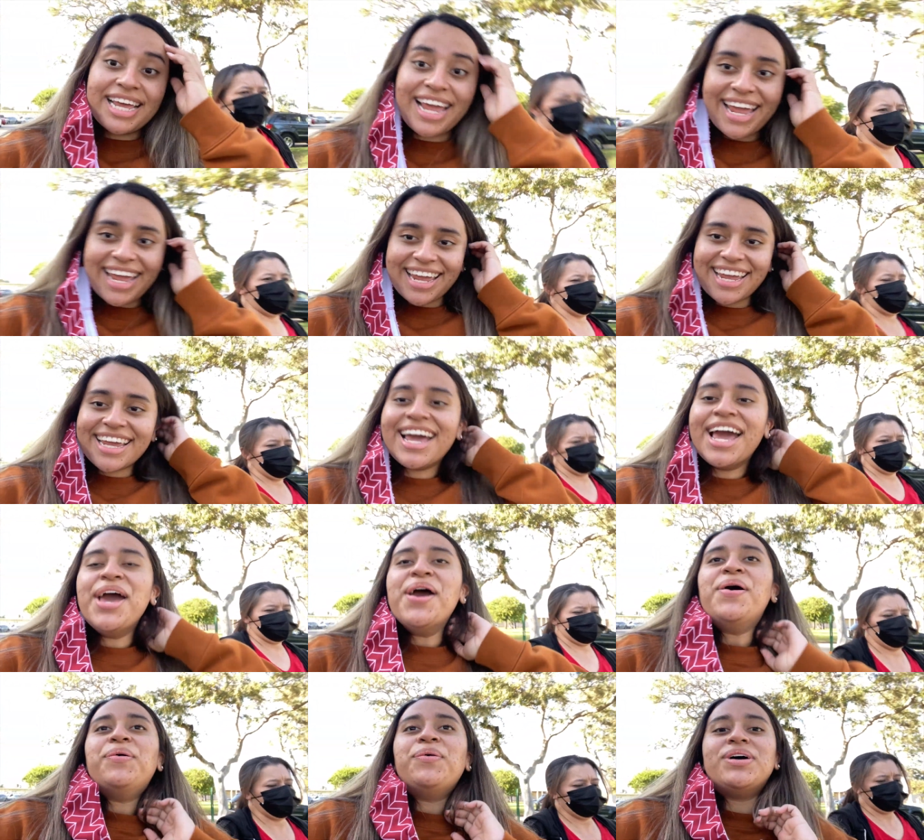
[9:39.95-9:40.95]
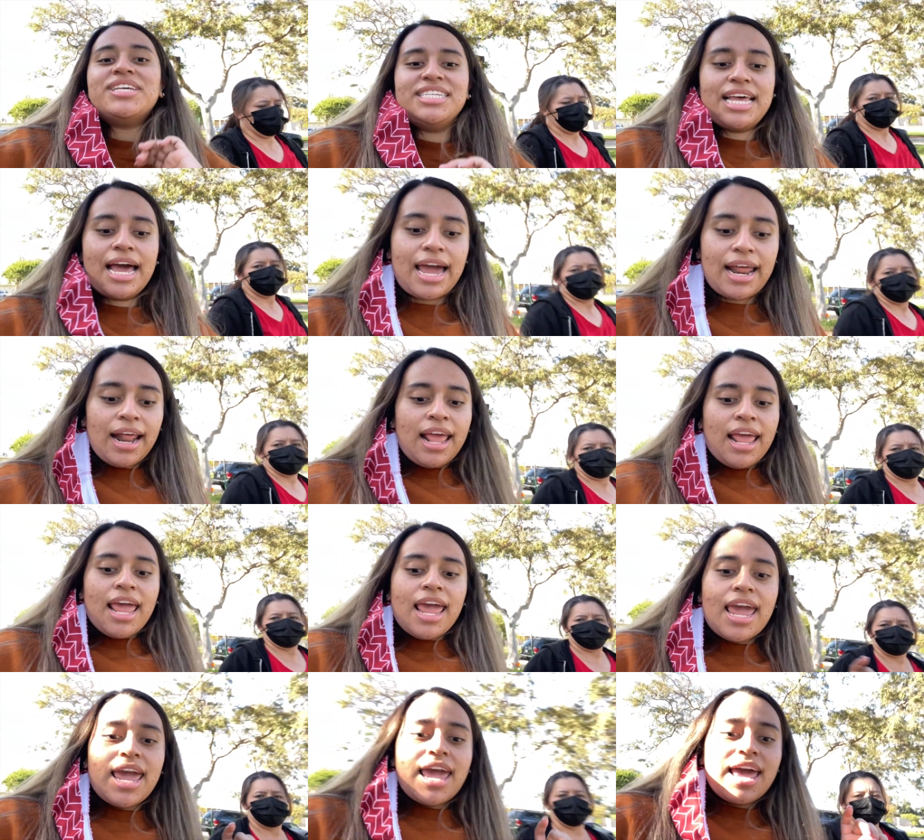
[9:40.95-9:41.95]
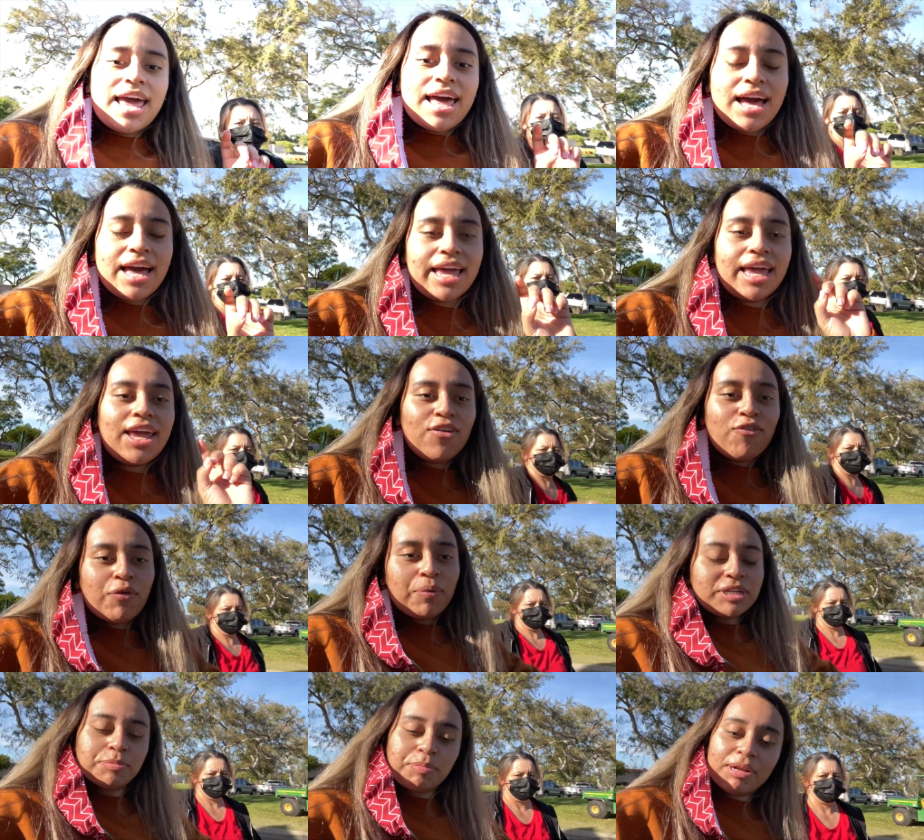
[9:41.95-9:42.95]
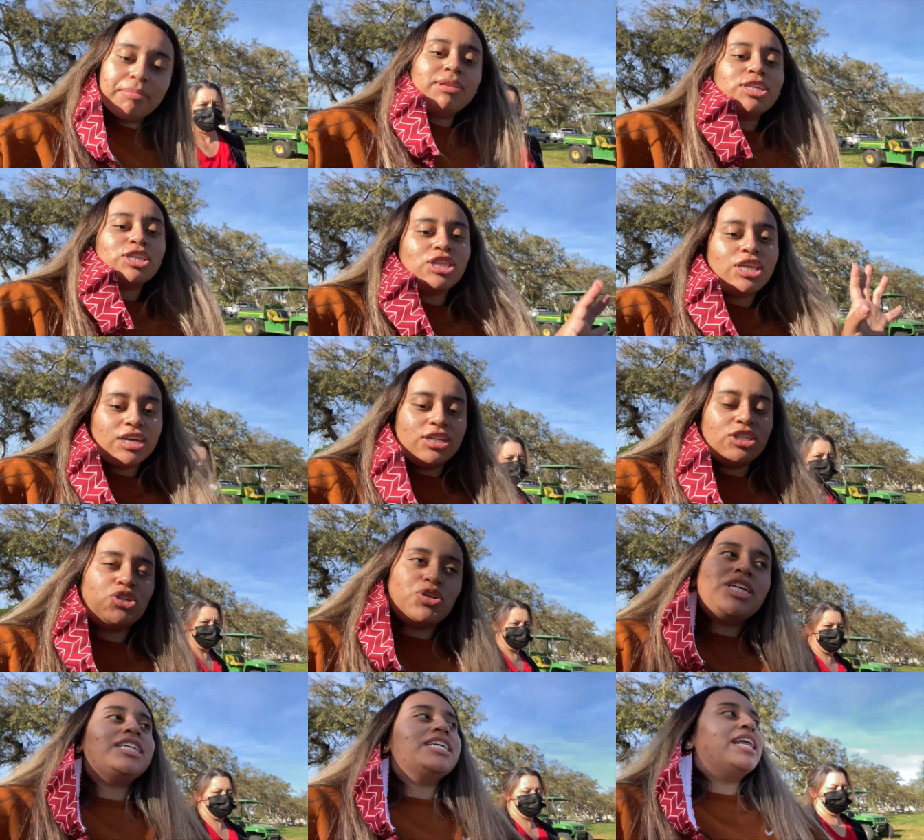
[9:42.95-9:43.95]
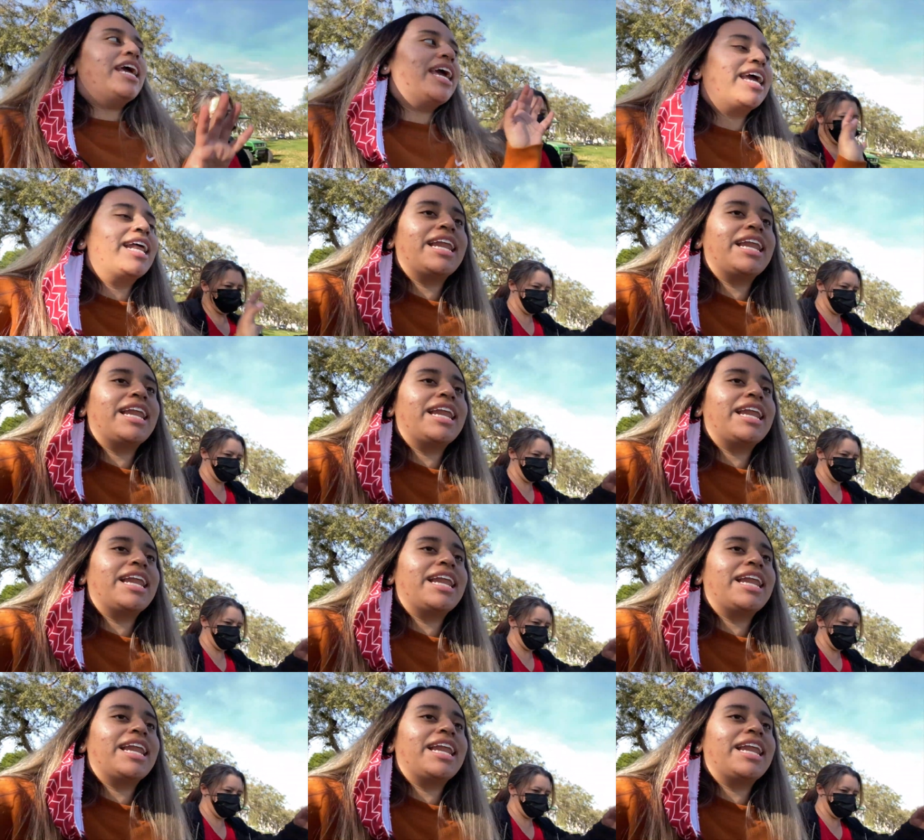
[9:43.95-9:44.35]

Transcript: saying was that if we were to put up the, the, tree today and